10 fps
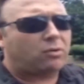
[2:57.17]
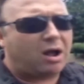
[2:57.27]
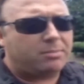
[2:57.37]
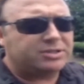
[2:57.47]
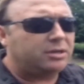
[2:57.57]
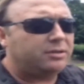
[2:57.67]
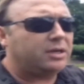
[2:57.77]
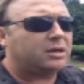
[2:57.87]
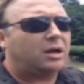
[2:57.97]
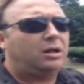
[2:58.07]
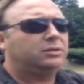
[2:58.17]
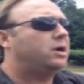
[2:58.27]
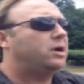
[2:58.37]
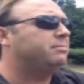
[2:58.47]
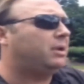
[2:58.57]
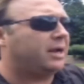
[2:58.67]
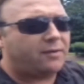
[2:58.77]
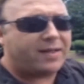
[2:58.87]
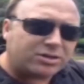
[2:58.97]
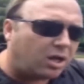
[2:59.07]
Francois Mitterrand was into the
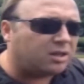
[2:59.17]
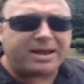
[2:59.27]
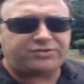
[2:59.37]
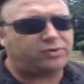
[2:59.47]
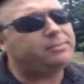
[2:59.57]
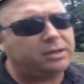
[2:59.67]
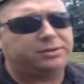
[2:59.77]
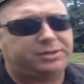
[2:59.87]
occult, Tony Blair. That's all the